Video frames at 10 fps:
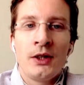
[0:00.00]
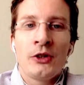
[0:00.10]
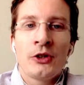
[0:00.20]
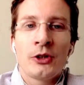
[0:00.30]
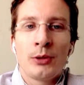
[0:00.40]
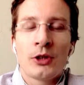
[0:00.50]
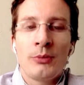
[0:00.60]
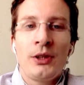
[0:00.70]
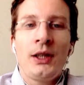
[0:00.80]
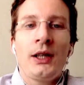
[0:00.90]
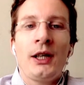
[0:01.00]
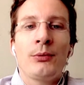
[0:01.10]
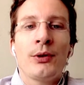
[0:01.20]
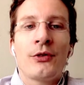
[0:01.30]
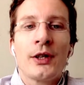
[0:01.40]
So it will communicate
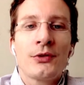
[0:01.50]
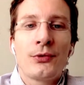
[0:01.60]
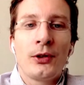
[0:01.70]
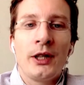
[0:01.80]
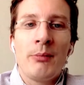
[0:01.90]
with the RESTful